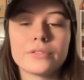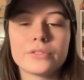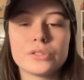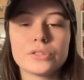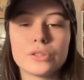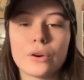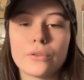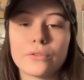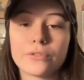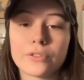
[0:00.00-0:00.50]

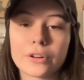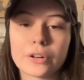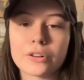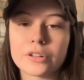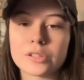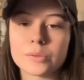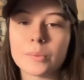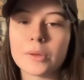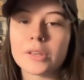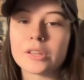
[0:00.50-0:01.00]
So for
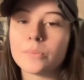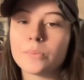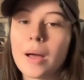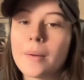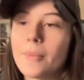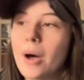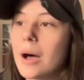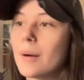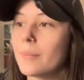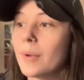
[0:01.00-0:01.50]
Christmas, my
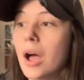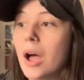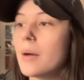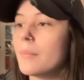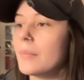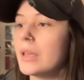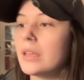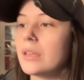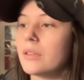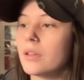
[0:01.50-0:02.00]
mom got
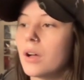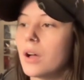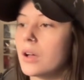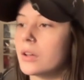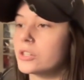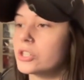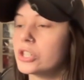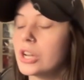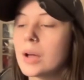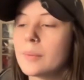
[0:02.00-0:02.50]
me uh,
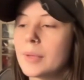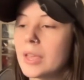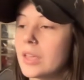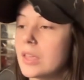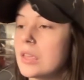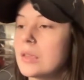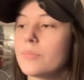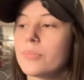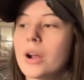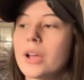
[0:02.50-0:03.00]
she got me a
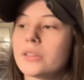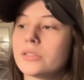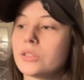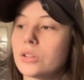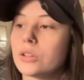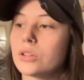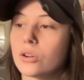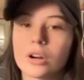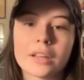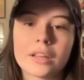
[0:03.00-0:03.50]
heat press, a
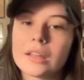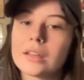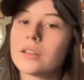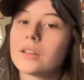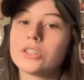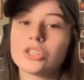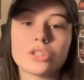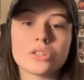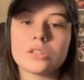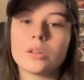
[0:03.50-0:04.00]
Cricut,
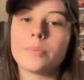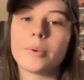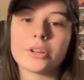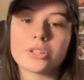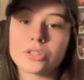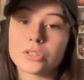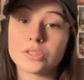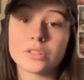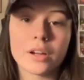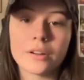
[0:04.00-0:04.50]
just a
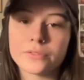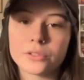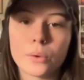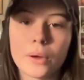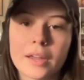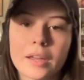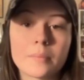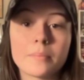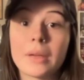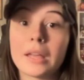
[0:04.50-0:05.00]
bunch of stuff so I
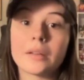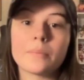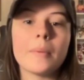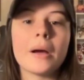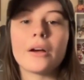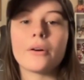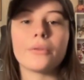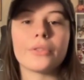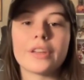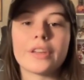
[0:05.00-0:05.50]
could make my
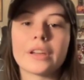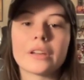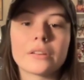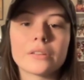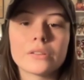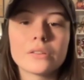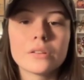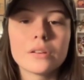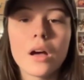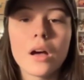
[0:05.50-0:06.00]
own
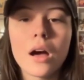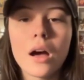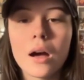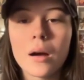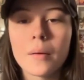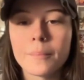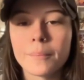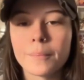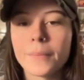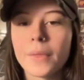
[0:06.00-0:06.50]
things. Oh, um, oh,
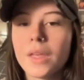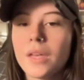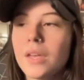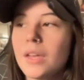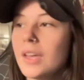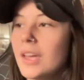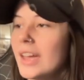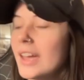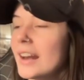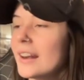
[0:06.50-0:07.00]
that's
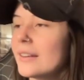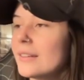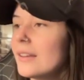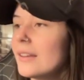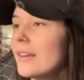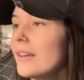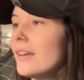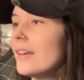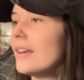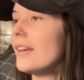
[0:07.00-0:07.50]
awesome.
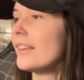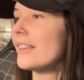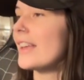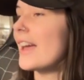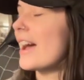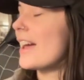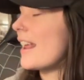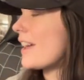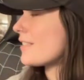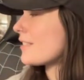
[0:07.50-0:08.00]

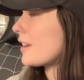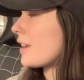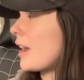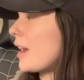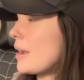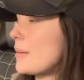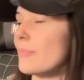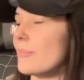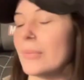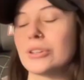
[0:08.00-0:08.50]
Yeah, it hasn't
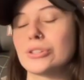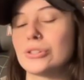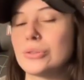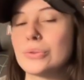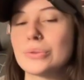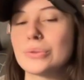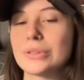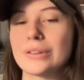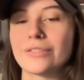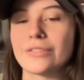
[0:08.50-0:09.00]
gotten much
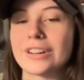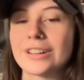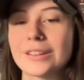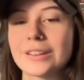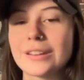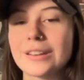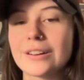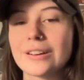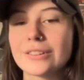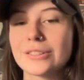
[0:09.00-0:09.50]
use in
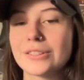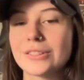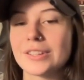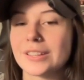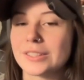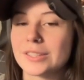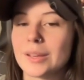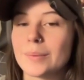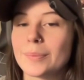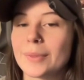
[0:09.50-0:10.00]
recent years because
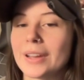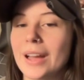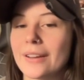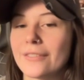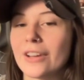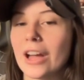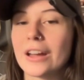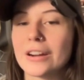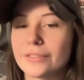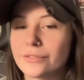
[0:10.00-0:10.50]
that's something I've
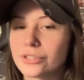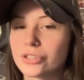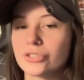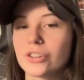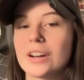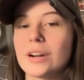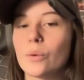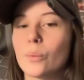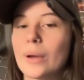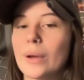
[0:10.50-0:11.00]
kind of
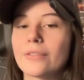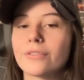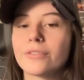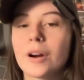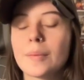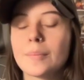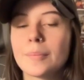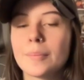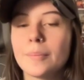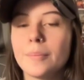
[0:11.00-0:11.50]
strayed away
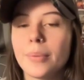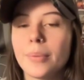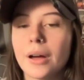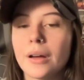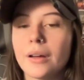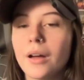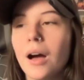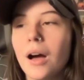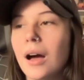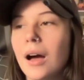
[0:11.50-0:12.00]
from.
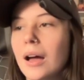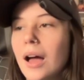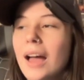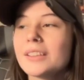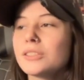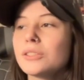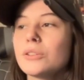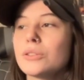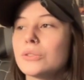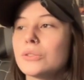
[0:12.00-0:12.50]
But yeah. uh, I
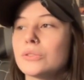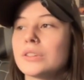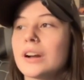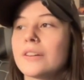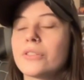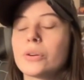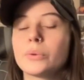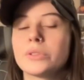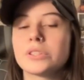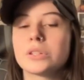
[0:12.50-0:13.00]
still use it
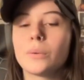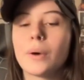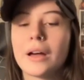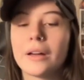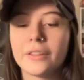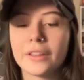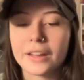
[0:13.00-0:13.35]
every once in a while.